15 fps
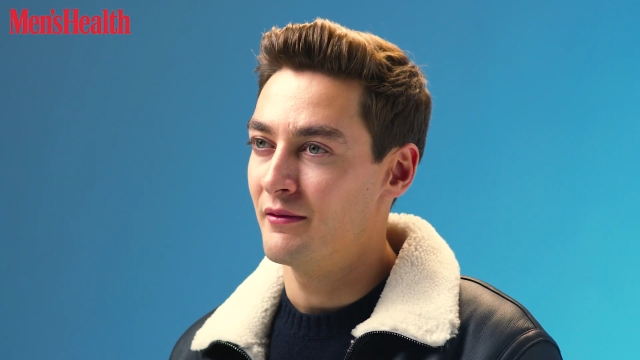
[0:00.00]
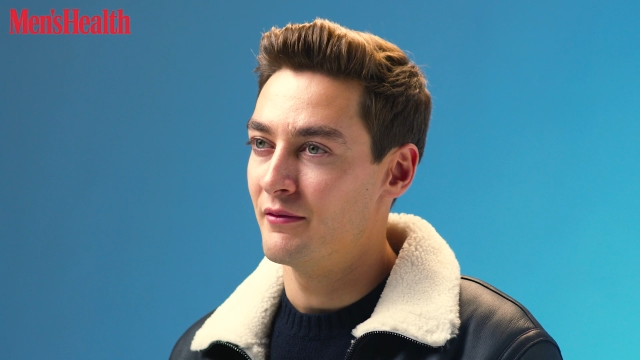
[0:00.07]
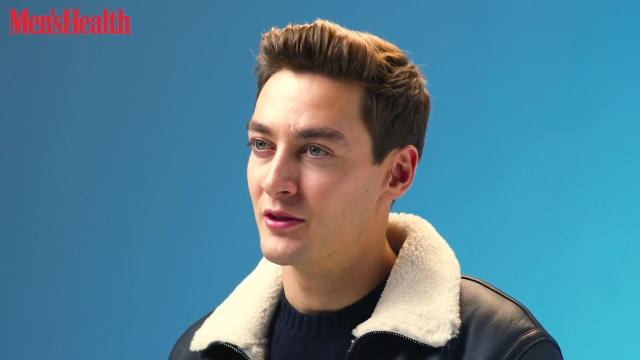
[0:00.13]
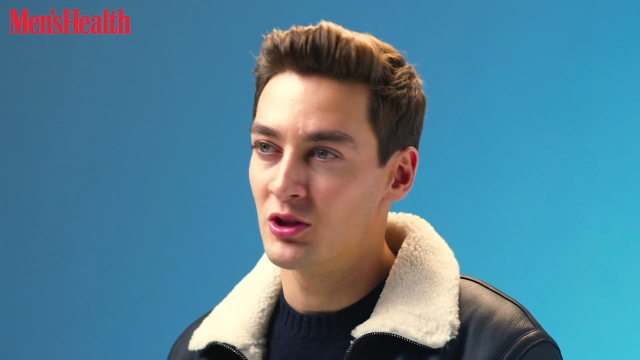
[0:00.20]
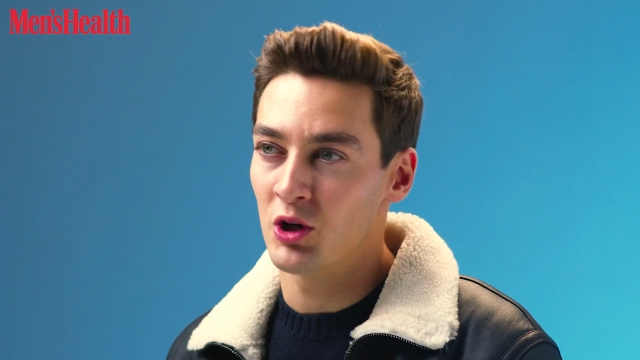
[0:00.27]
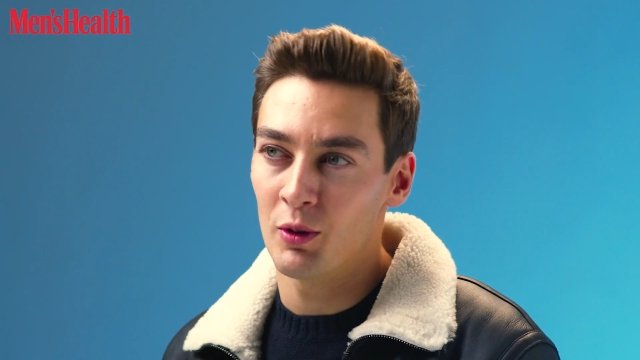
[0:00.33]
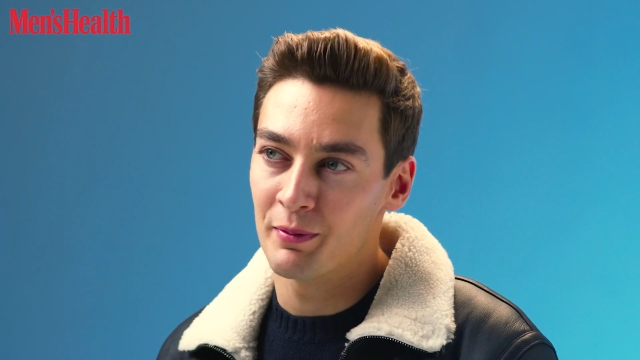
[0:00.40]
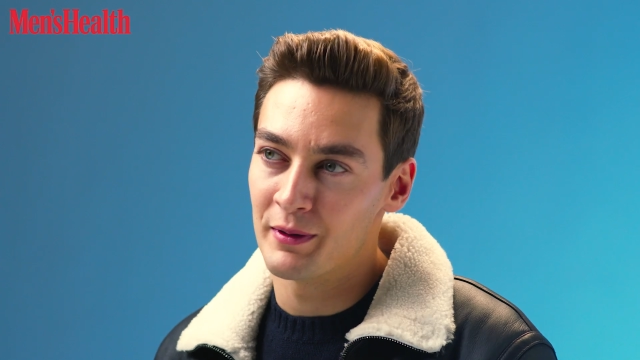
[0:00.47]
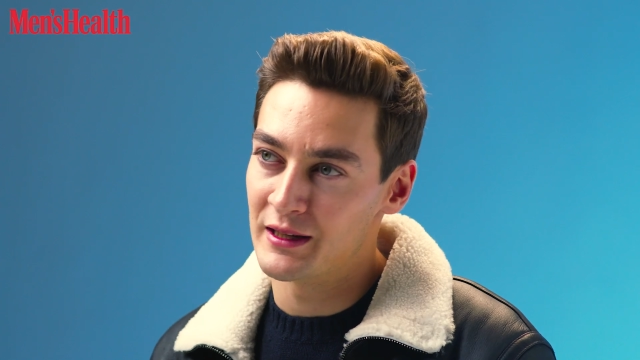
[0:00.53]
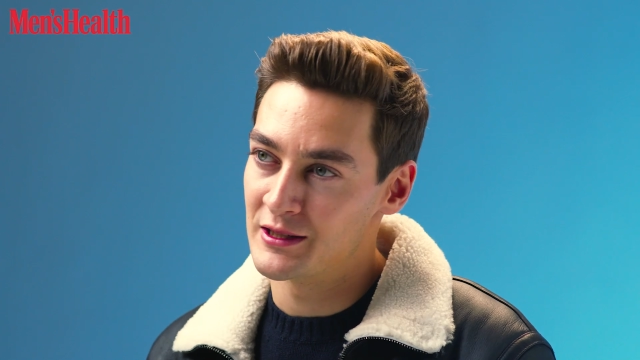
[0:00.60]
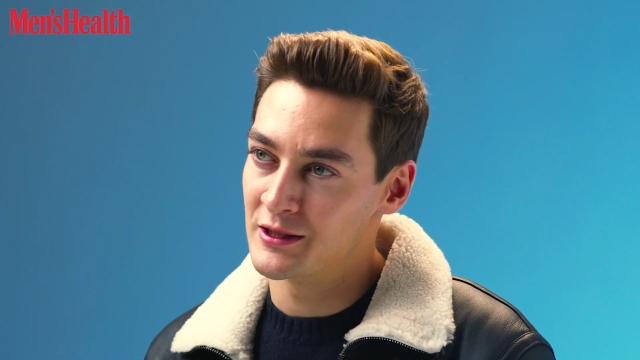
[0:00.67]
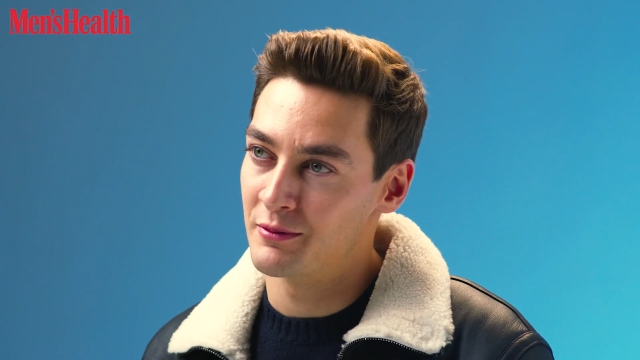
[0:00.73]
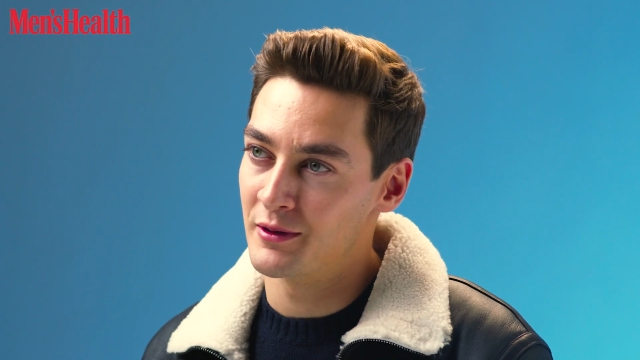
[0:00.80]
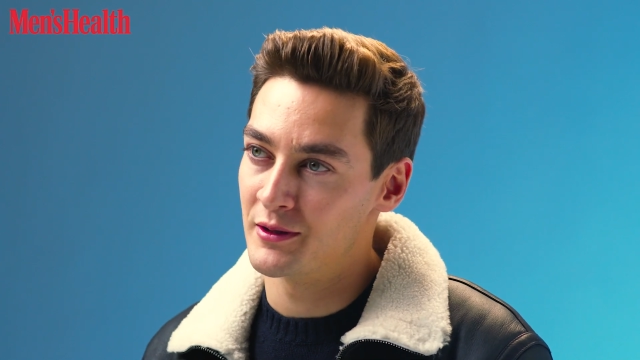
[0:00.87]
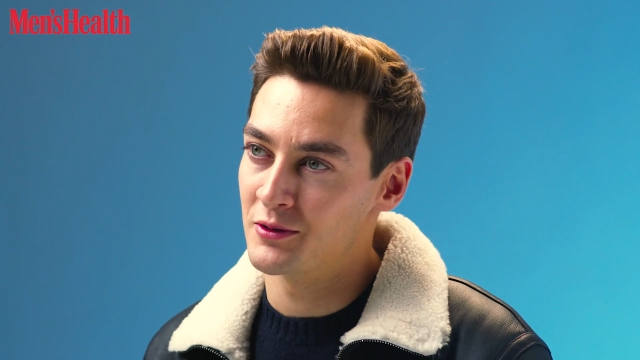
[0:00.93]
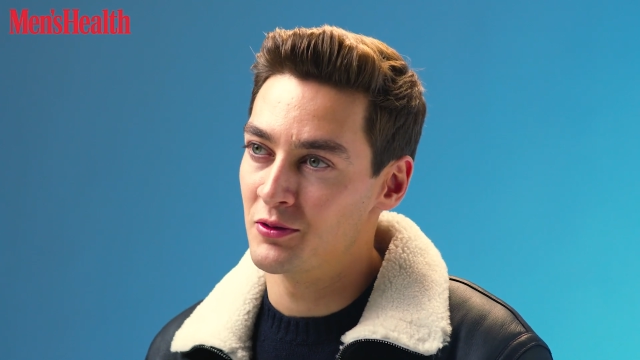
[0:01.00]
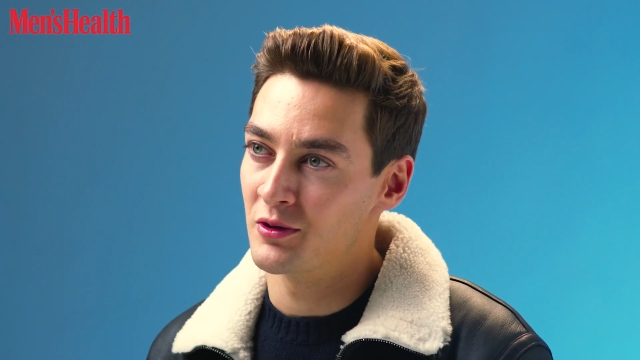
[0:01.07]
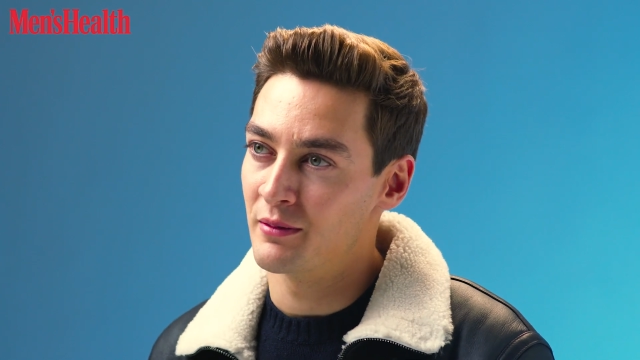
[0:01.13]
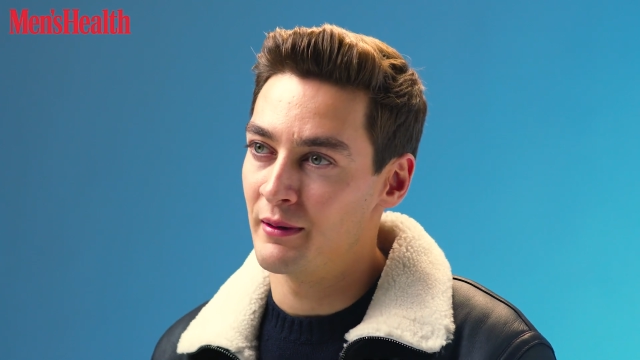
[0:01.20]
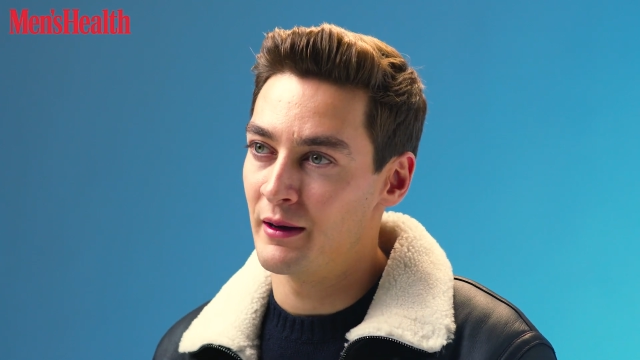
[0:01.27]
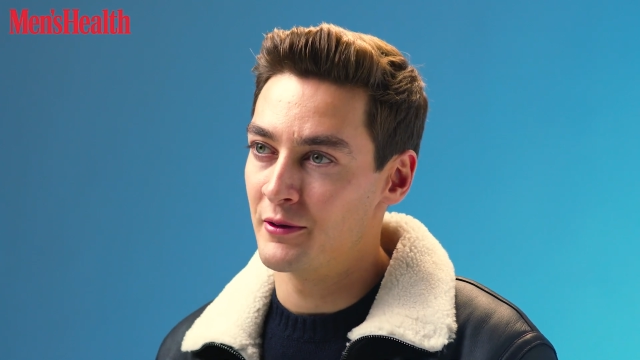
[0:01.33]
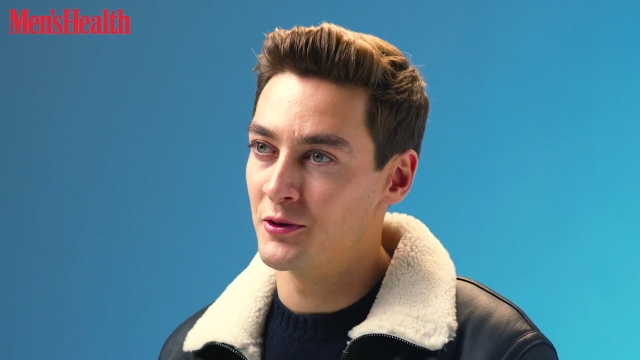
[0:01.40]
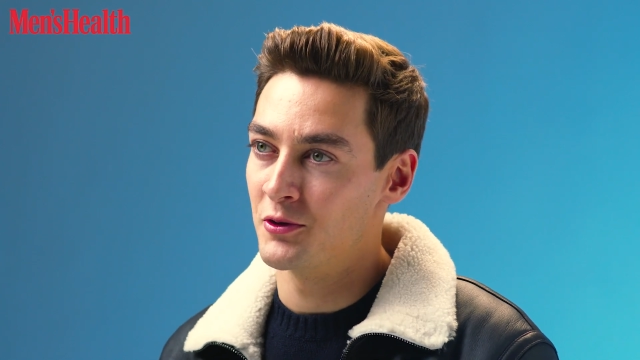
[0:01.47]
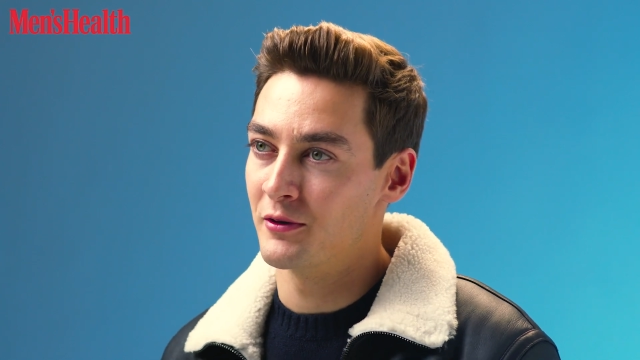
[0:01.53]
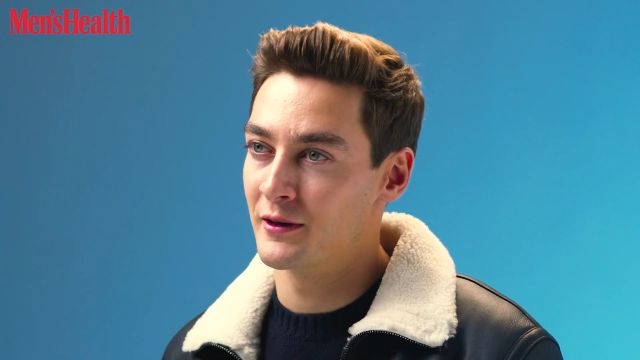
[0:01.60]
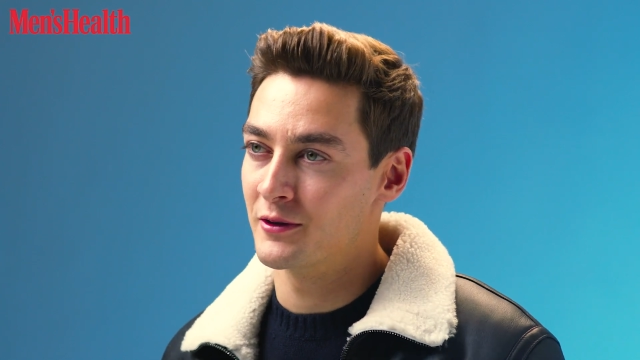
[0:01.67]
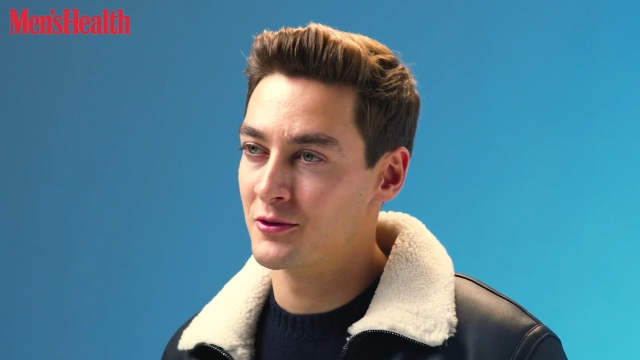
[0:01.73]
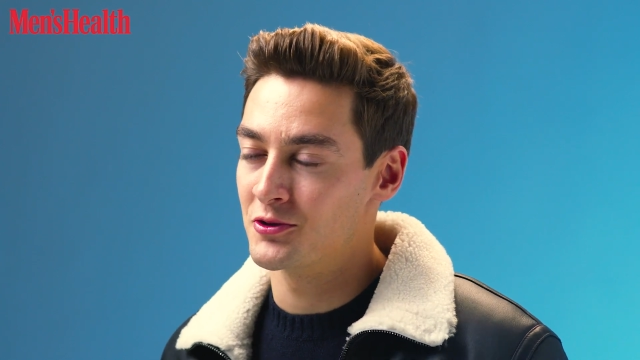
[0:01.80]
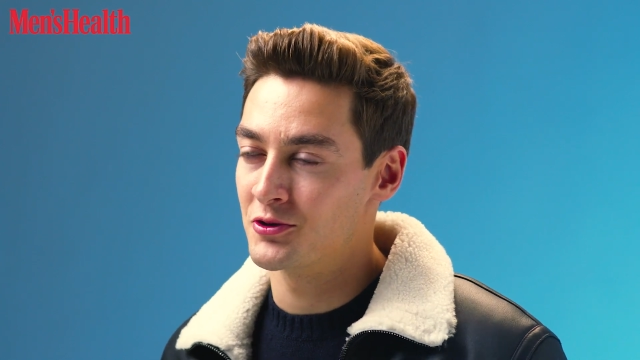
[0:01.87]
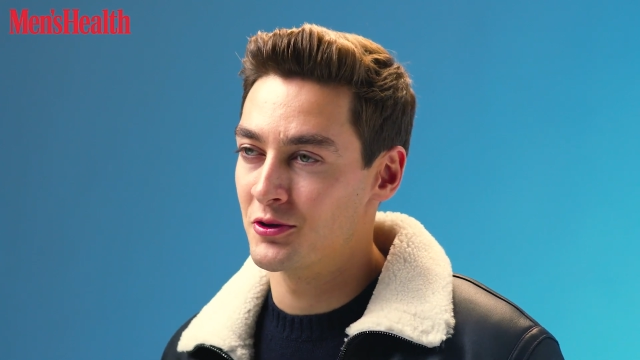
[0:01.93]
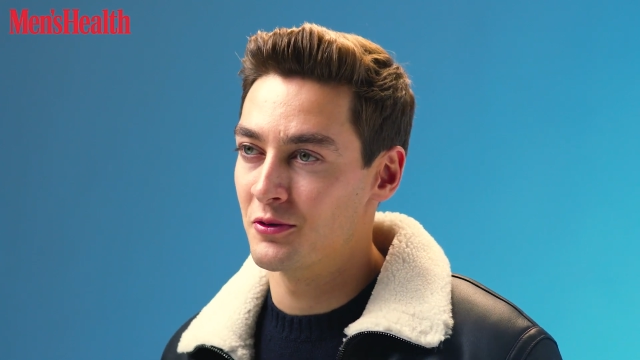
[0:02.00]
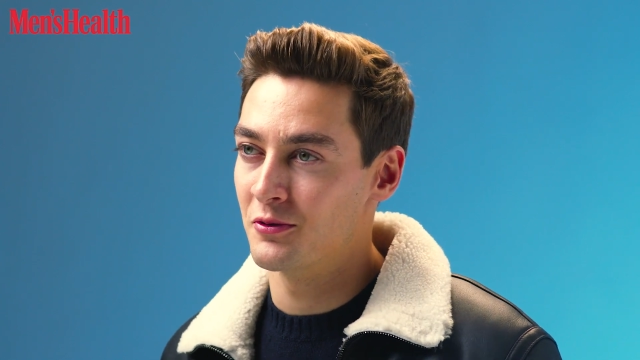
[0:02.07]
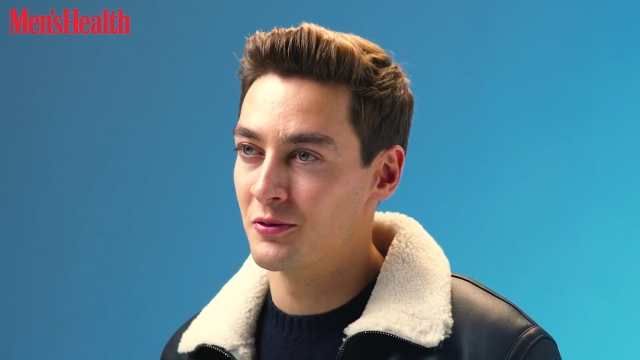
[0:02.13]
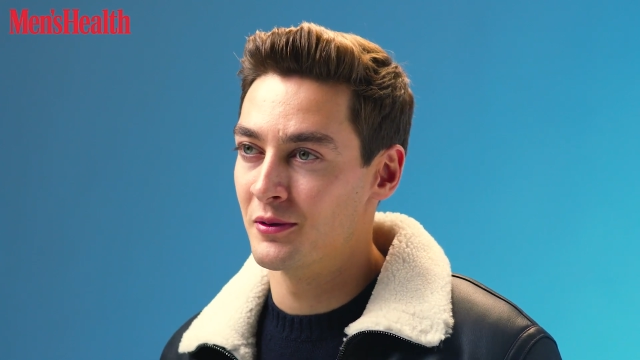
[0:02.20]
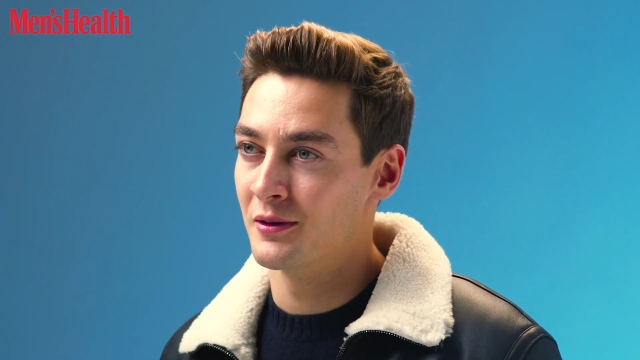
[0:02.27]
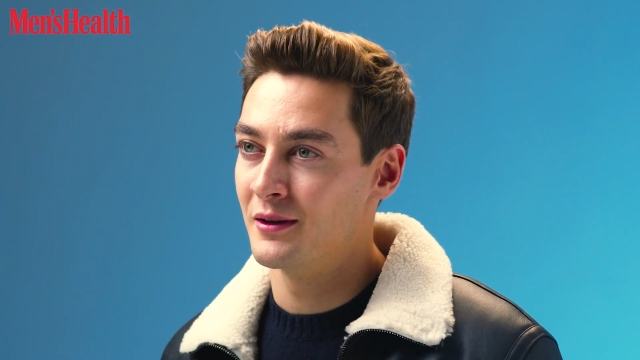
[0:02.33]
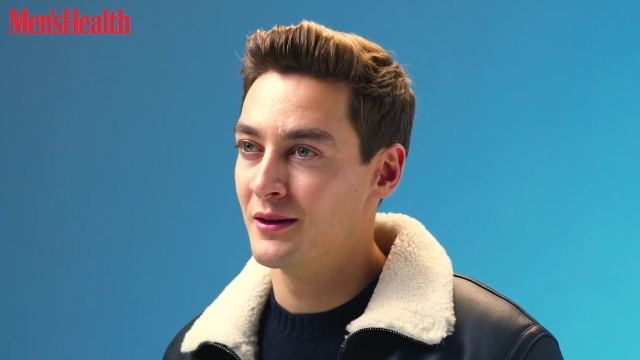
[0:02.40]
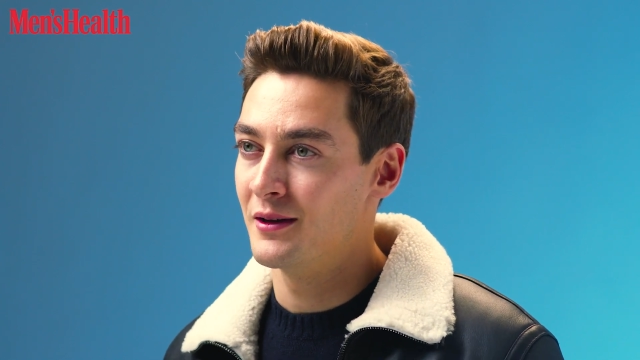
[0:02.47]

the topics you want to talk about. You're in control